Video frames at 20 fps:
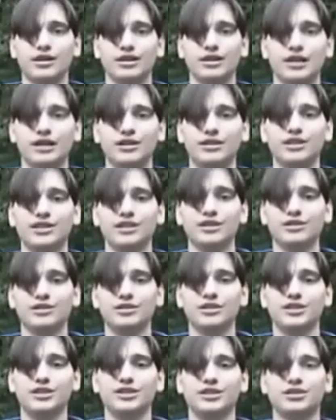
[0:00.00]
Allow the
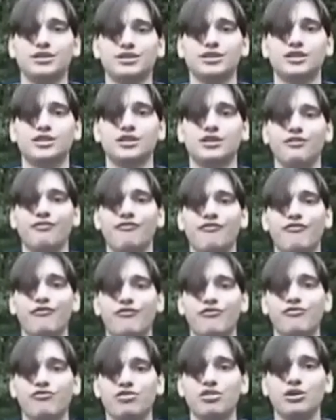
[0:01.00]
energy to just
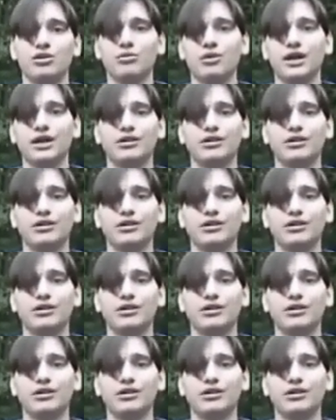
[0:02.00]
flow